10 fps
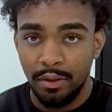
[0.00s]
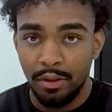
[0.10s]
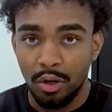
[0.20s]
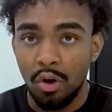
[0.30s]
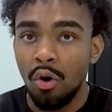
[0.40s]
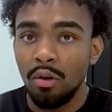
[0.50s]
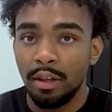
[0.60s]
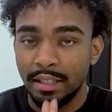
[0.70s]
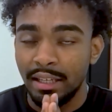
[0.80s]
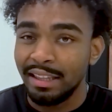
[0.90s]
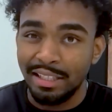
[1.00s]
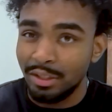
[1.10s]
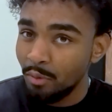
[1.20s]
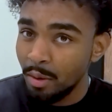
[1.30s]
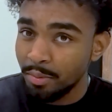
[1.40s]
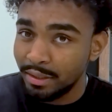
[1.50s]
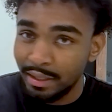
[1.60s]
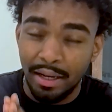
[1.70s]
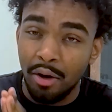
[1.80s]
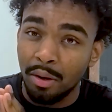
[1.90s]
The goal is at least a
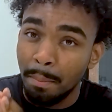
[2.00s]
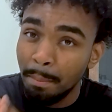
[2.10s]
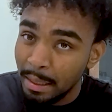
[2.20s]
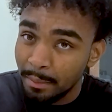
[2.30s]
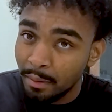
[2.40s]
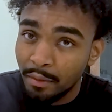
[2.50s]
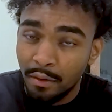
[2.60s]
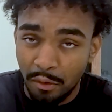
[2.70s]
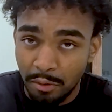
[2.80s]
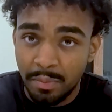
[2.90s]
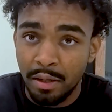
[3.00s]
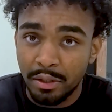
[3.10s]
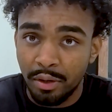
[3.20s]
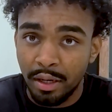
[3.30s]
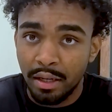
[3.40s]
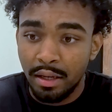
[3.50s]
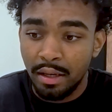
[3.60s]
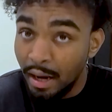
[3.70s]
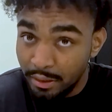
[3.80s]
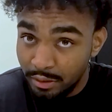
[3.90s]
1% on a minimum for response rate,
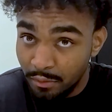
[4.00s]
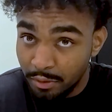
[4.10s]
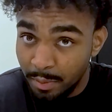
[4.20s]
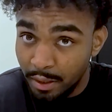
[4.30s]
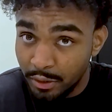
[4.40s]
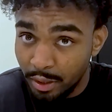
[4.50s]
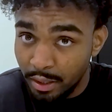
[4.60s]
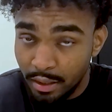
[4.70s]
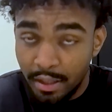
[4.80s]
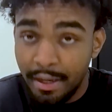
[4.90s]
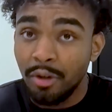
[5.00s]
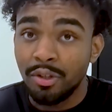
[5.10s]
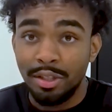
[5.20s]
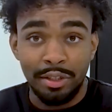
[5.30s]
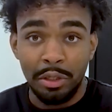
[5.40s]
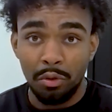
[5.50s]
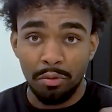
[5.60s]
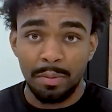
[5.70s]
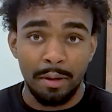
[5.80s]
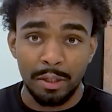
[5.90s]
positive response rate. Now, general
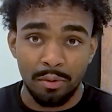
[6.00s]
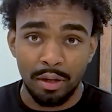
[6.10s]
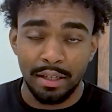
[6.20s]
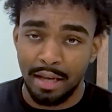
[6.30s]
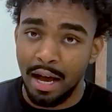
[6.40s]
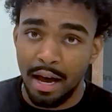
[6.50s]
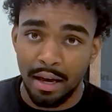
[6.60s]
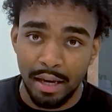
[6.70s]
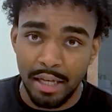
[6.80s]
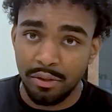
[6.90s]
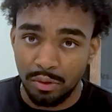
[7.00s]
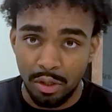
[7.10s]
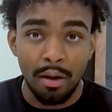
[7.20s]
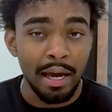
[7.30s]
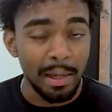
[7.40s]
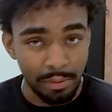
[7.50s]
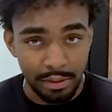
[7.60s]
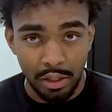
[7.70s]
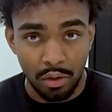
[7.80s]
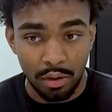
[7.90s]
response rate is high, as you saw
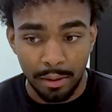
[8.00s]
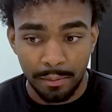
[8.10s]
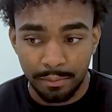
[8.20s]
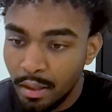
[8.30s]
8% earlier.